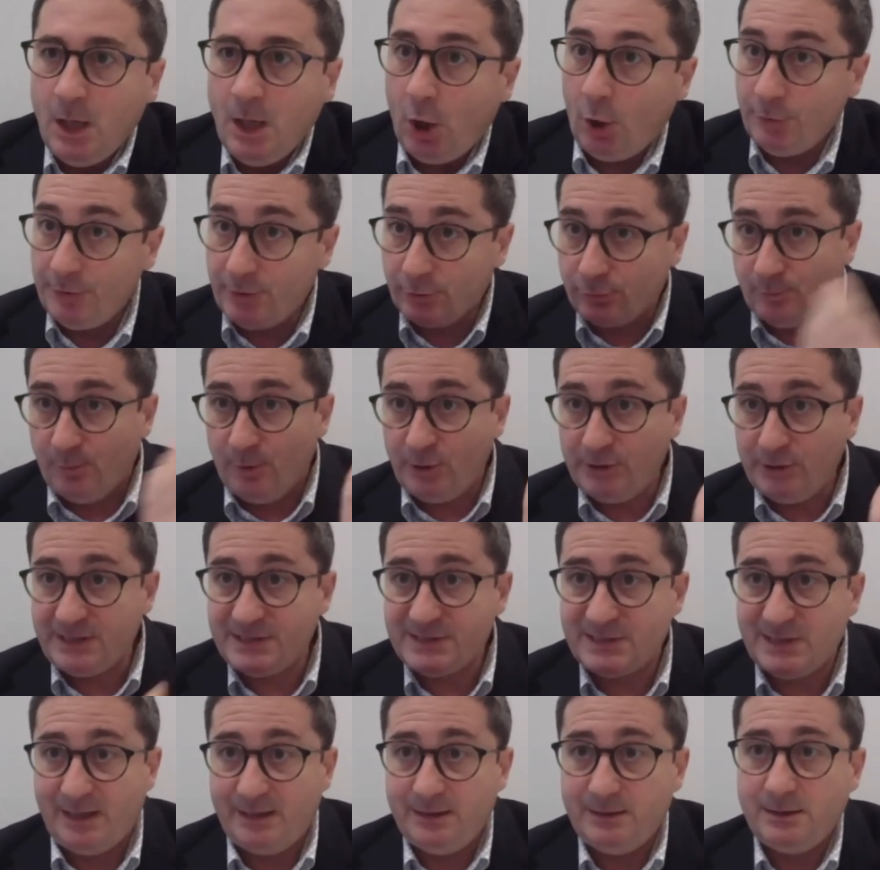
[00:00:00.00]
On the
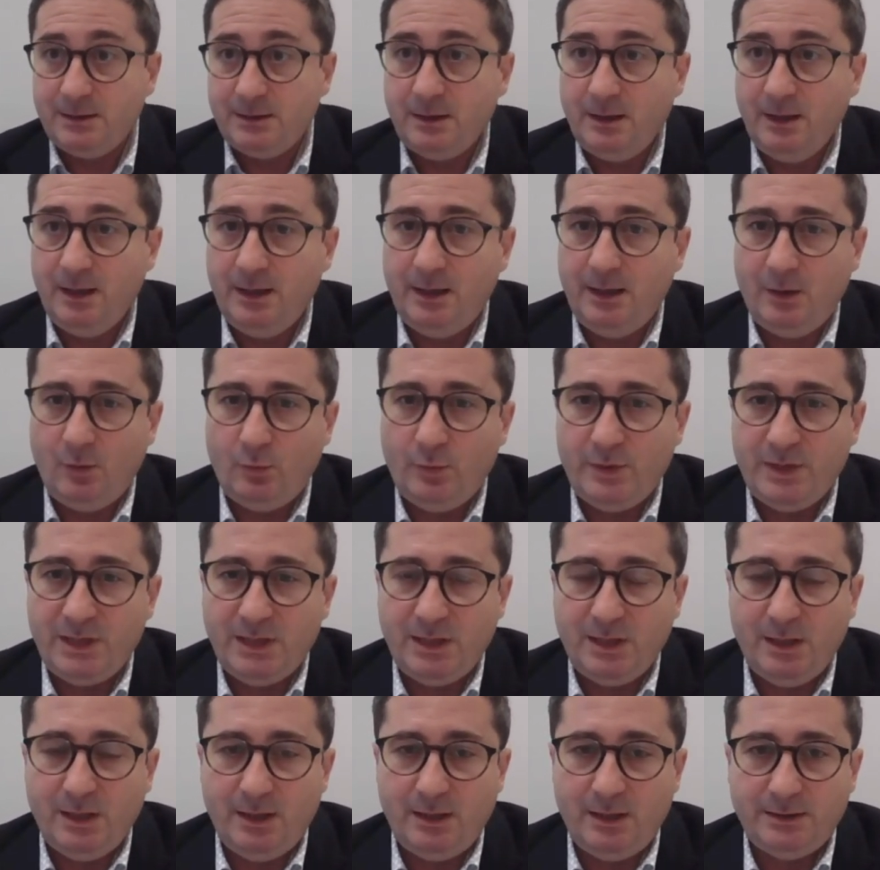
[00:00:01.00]
robotic side,
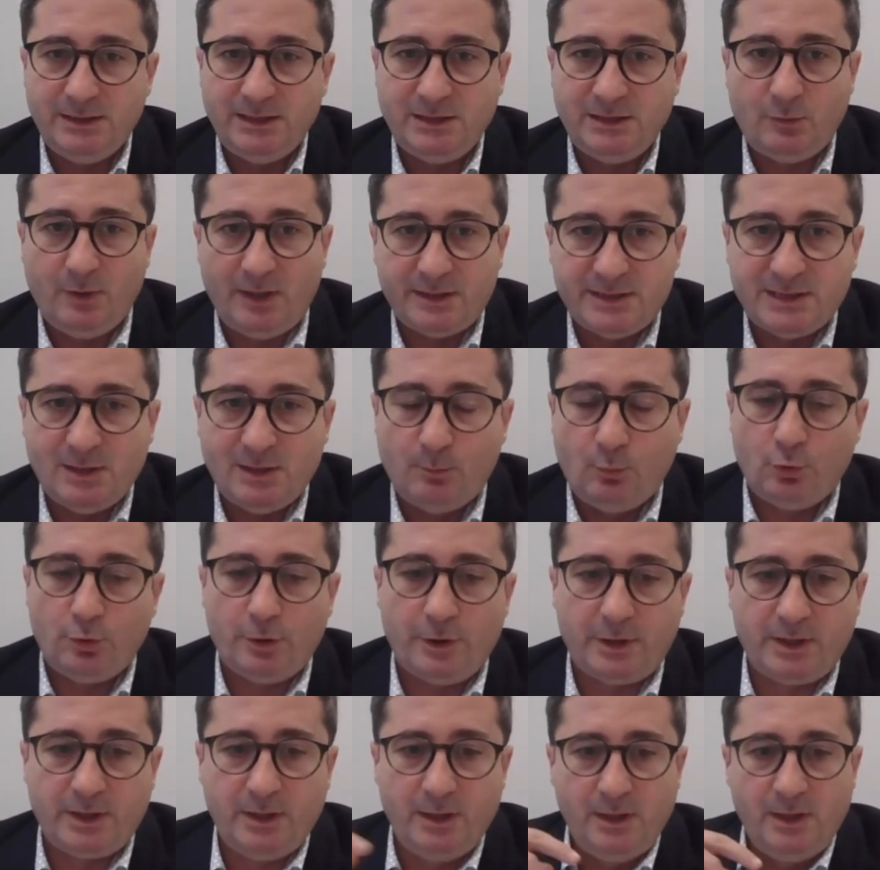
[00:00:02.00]
we did quite some
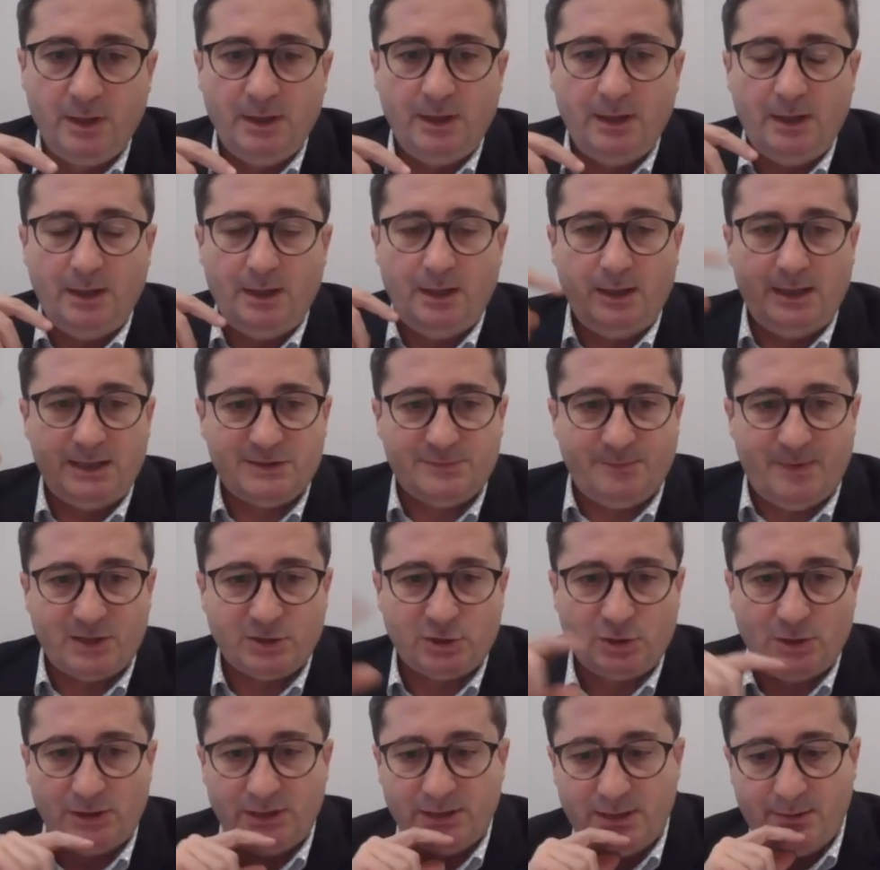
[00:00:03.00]
work,
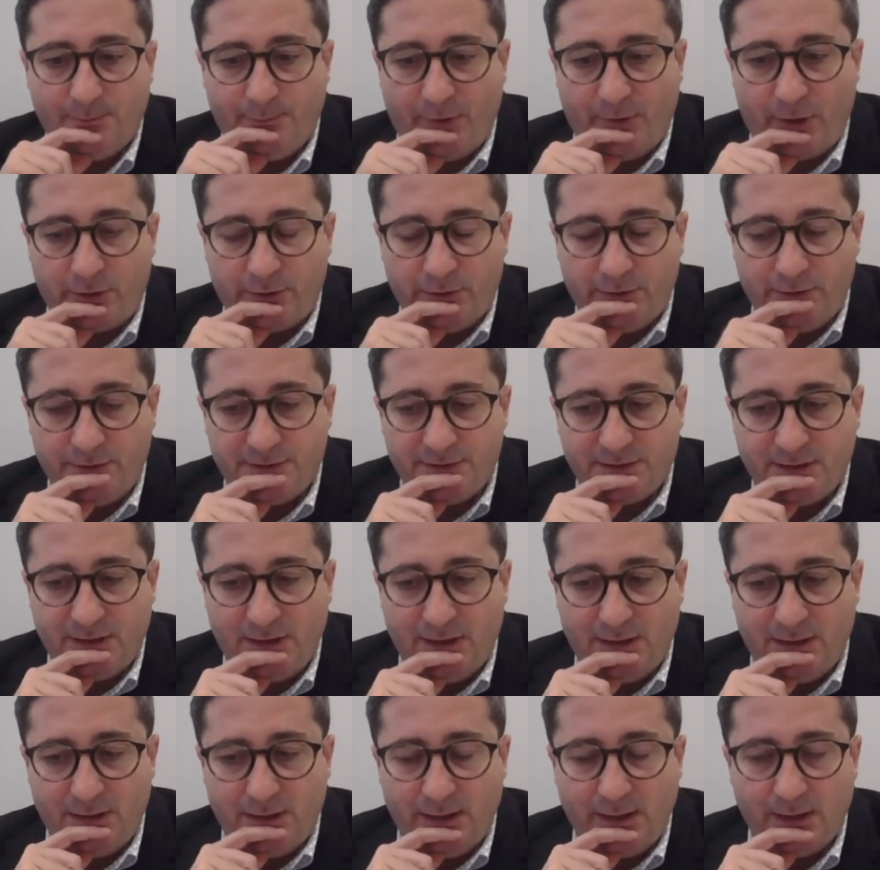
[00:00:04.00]
especially the partners
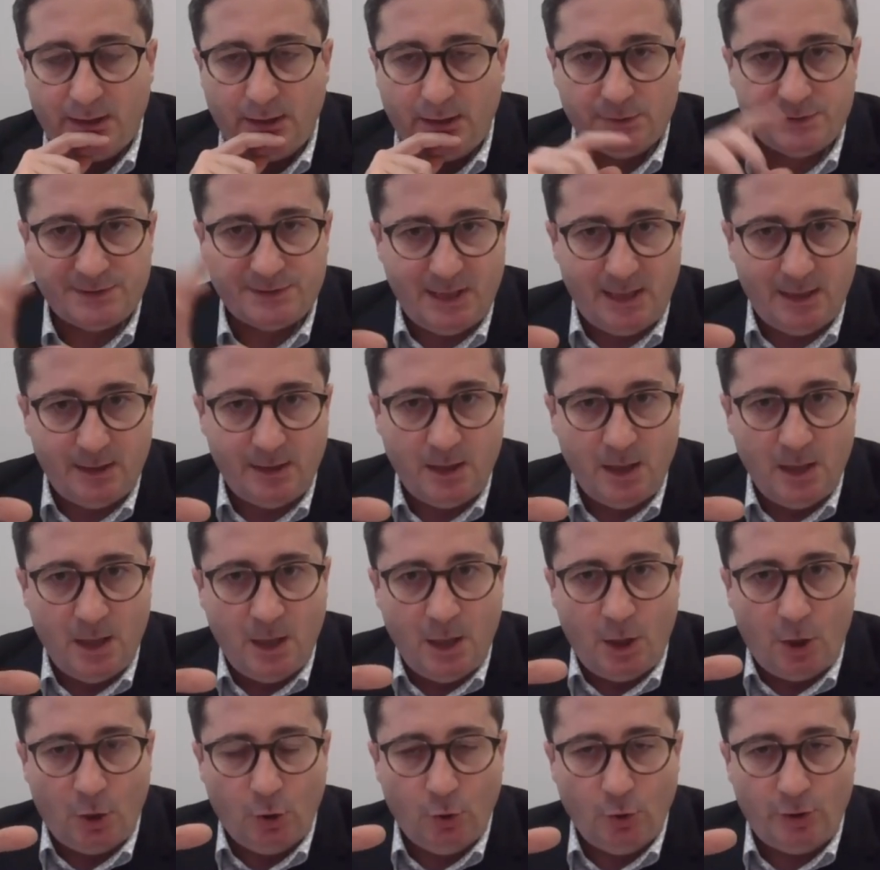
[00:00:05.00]
in Lausanne,
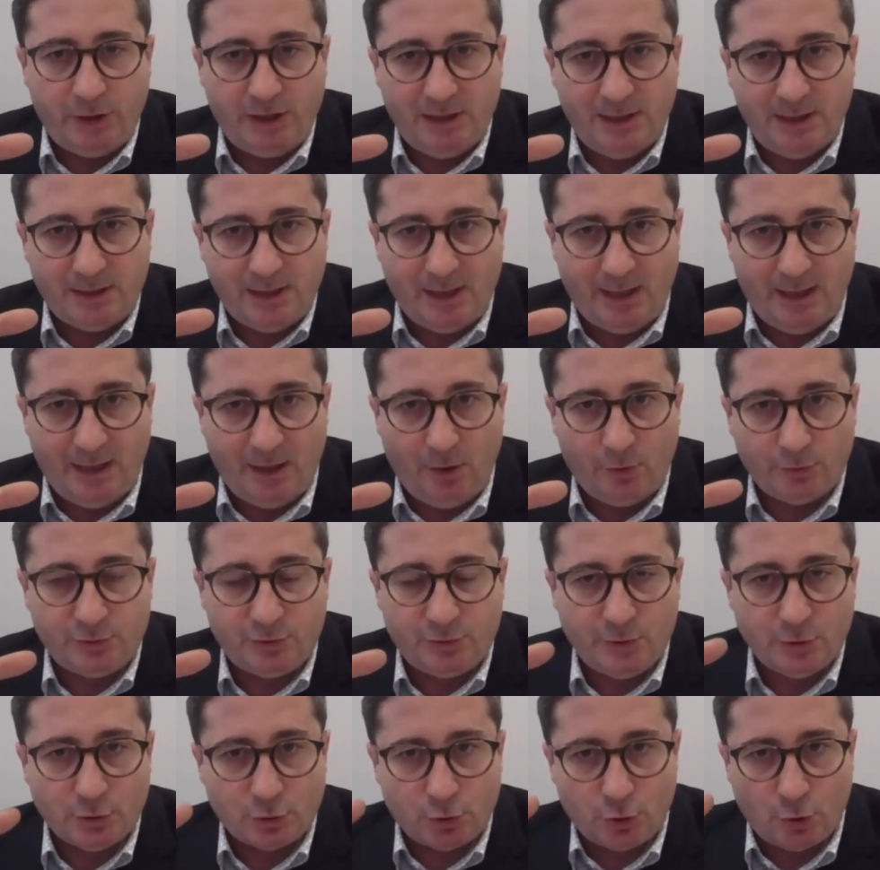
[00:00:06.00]
looking at how
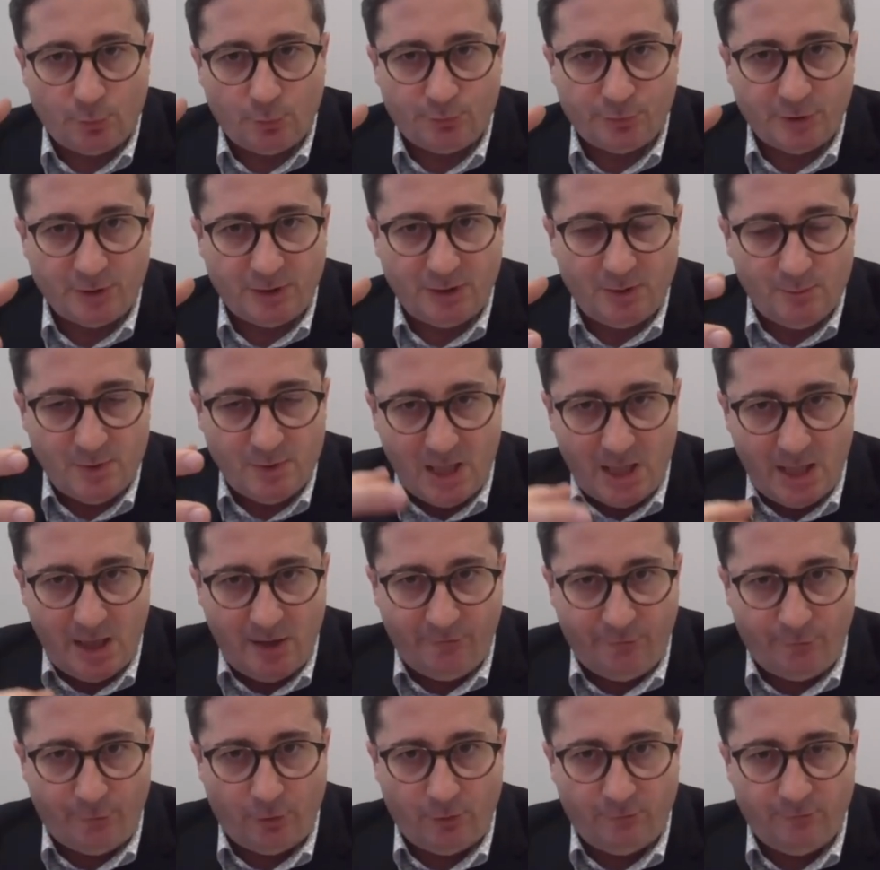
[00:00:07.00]
to interpret the
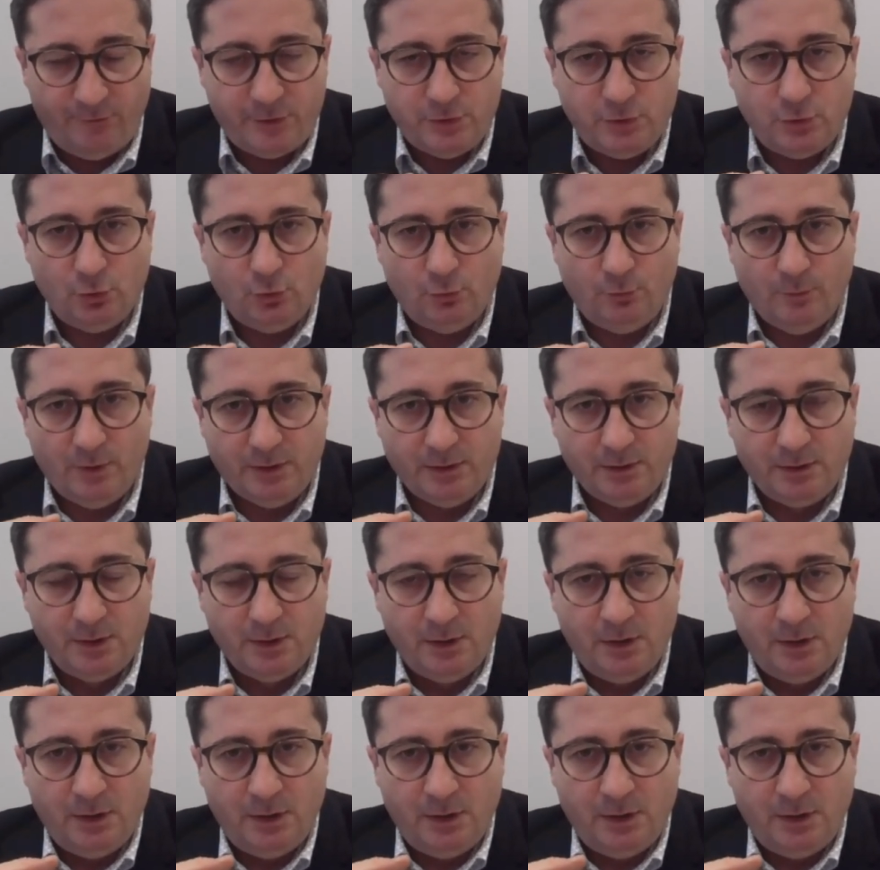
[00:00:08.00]
behavior of a human